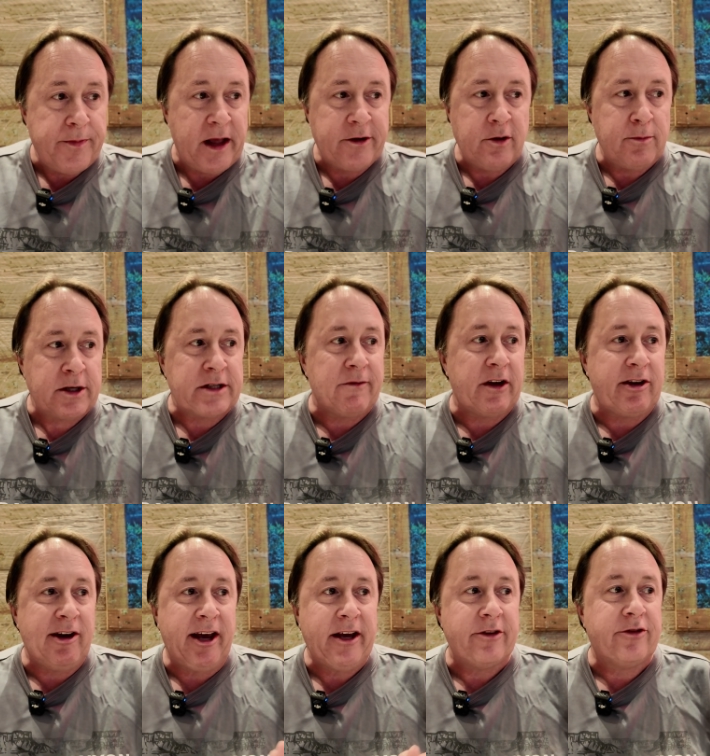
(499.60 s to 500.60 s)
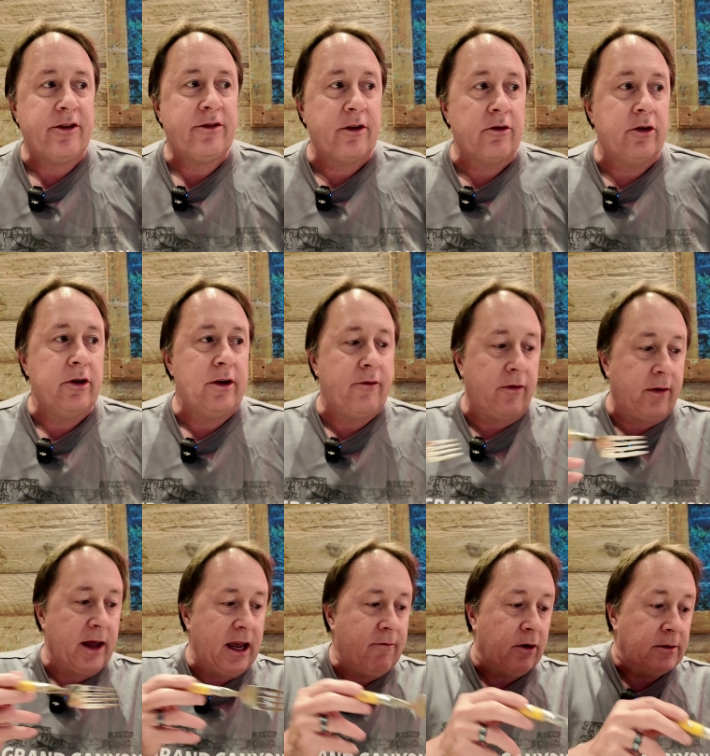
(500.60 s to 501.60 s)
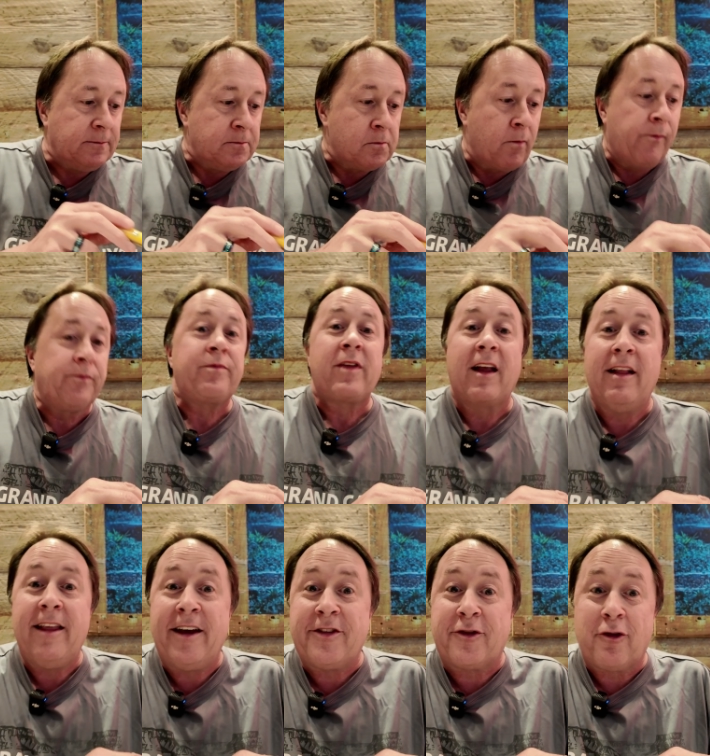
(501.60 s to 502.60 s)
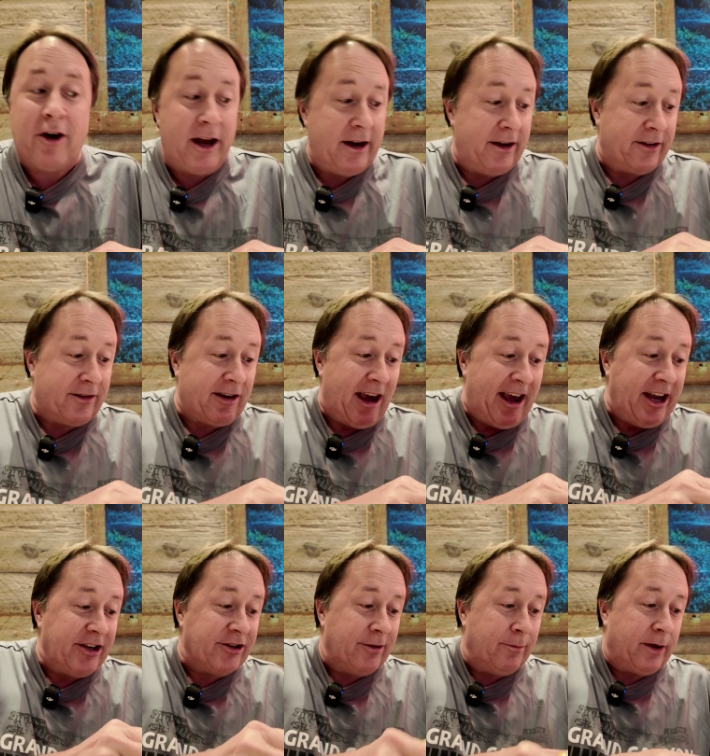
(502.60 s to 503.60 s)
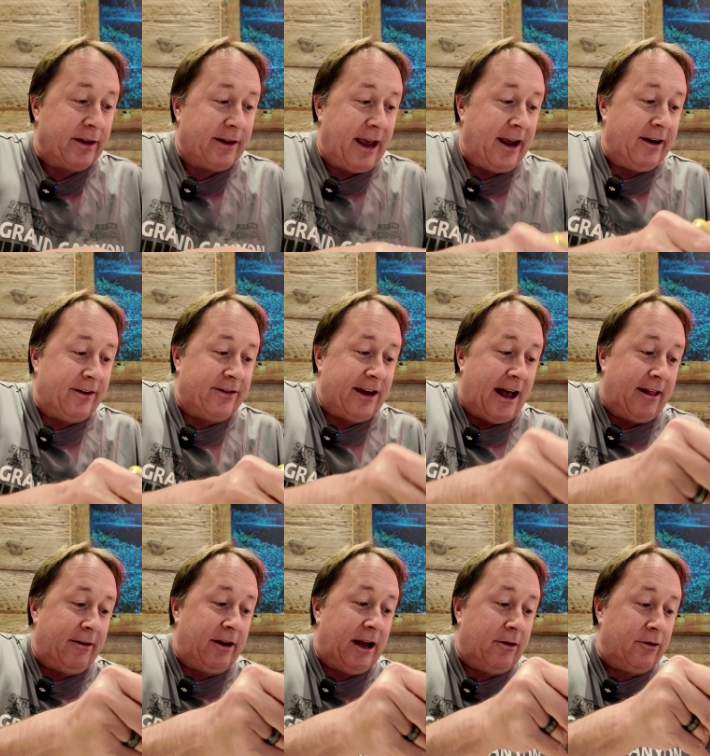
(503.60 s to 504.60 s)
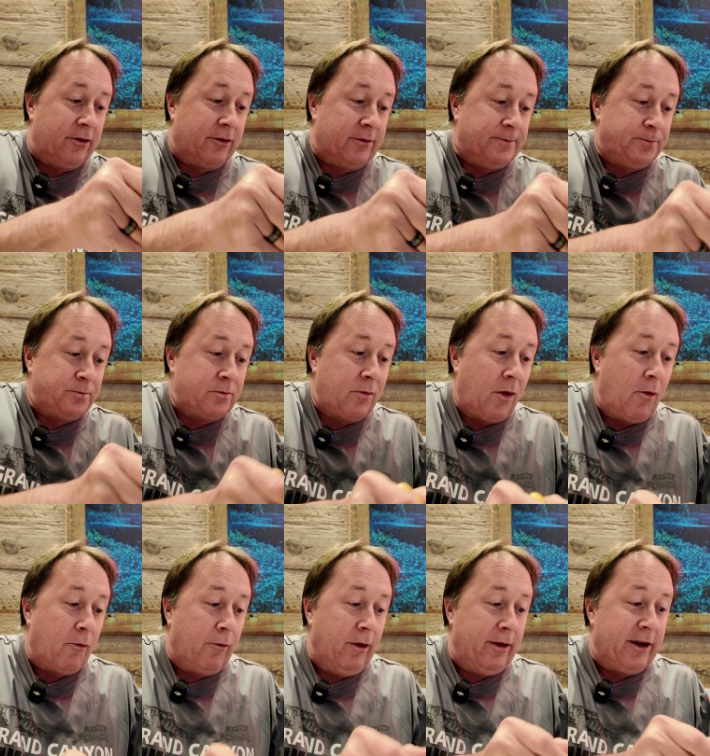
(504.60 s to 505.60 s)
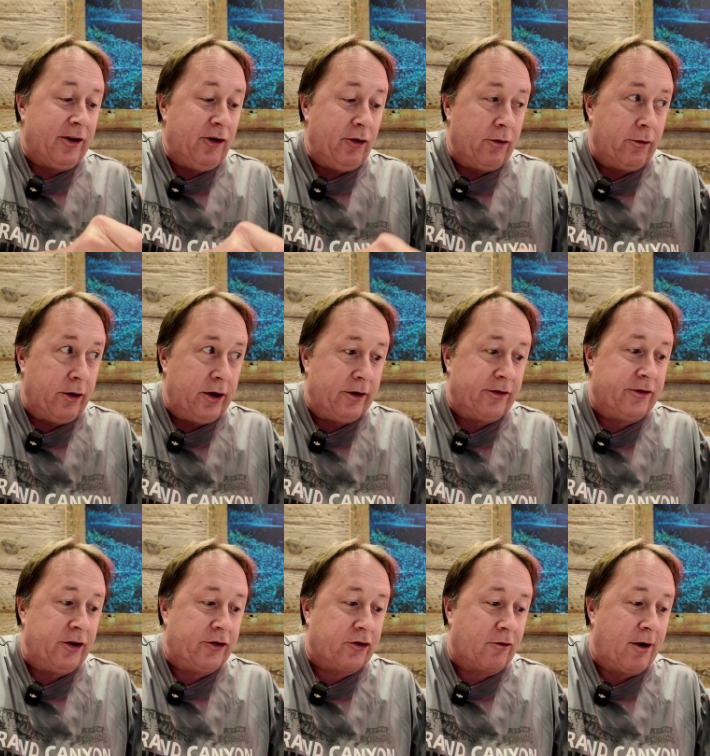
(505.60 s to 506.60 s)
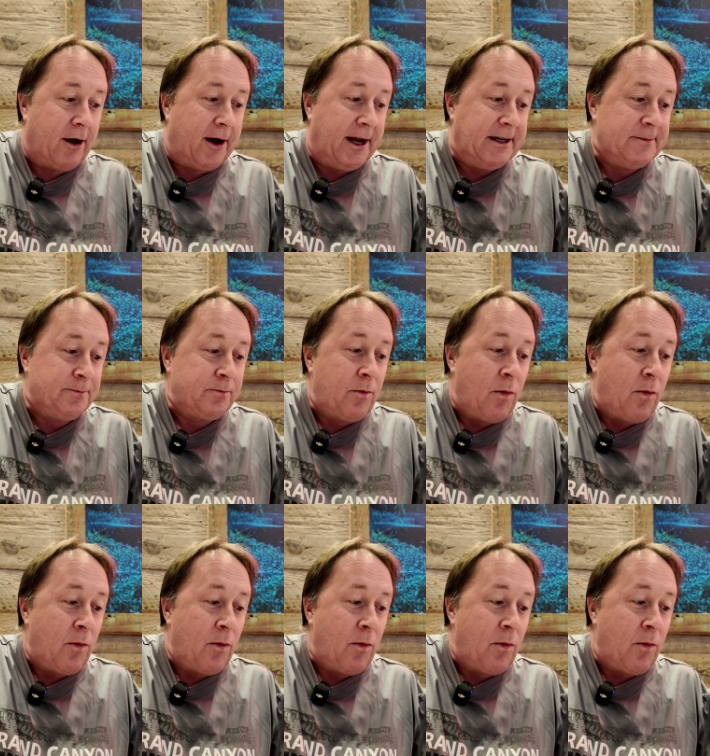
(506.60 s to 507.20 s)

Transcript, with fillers: Not too much of a kick, it's just a good flavor. Let's try this Cajun potato salad. That was really curious to try.